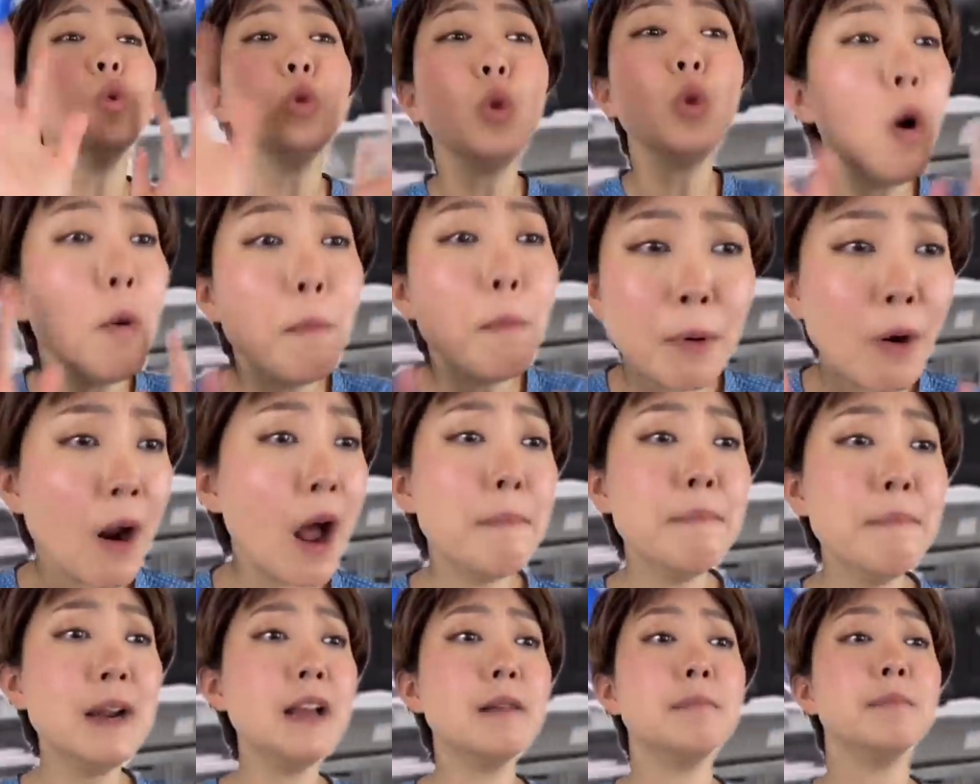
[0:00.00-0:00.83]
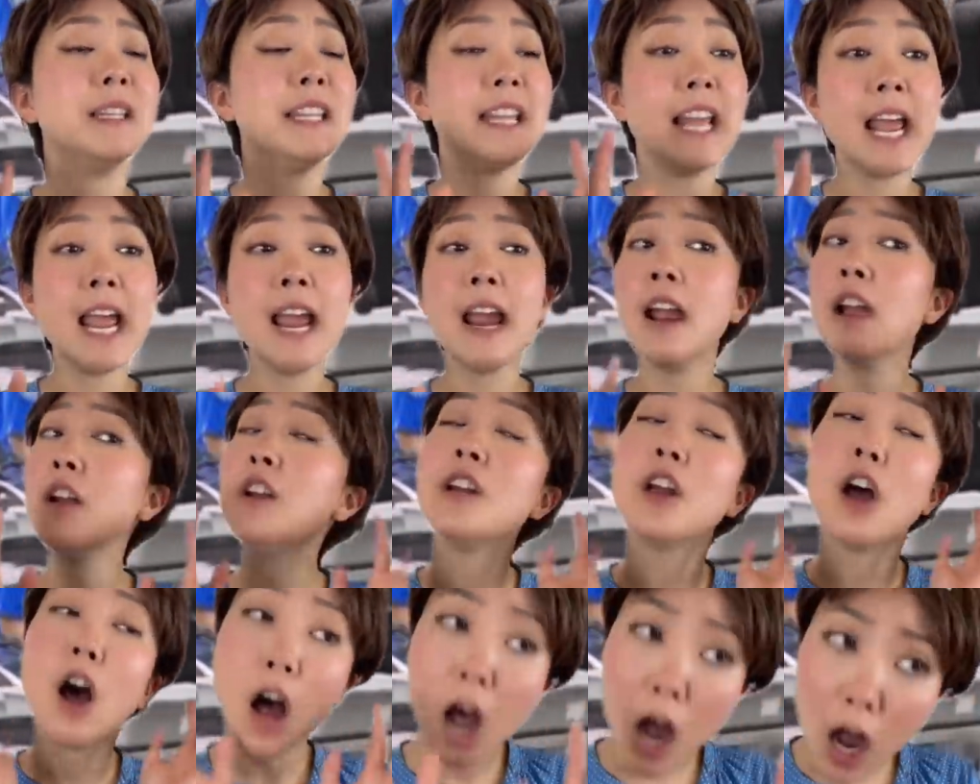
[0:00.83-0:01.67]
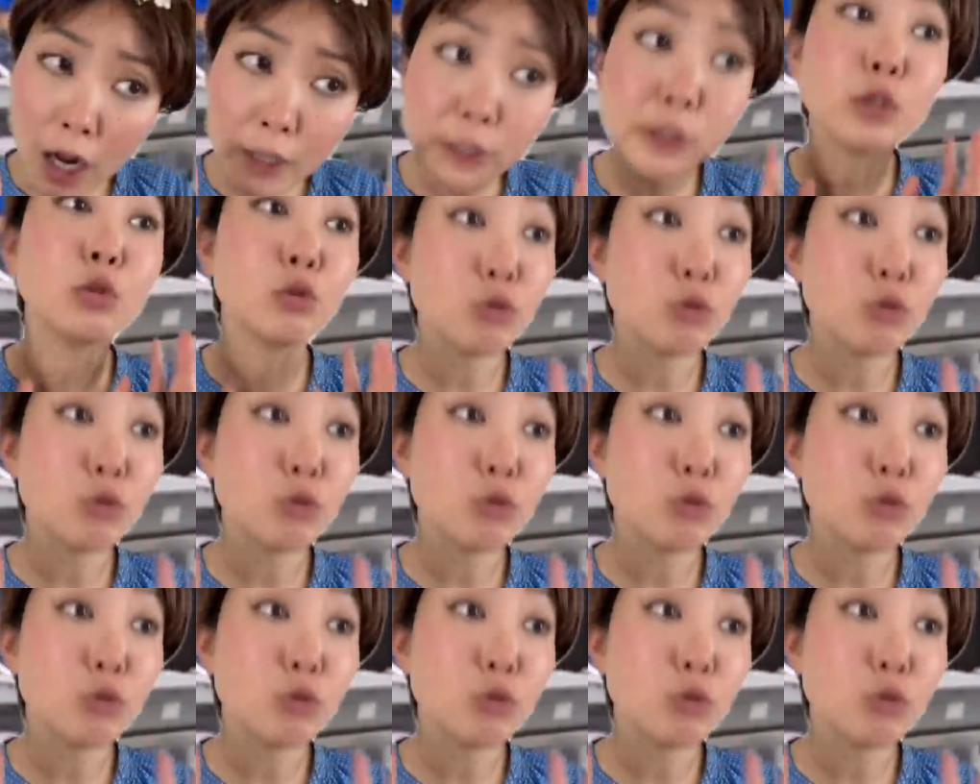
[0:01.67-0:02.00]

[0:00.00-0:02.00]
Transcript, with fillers: no, no problem. They're not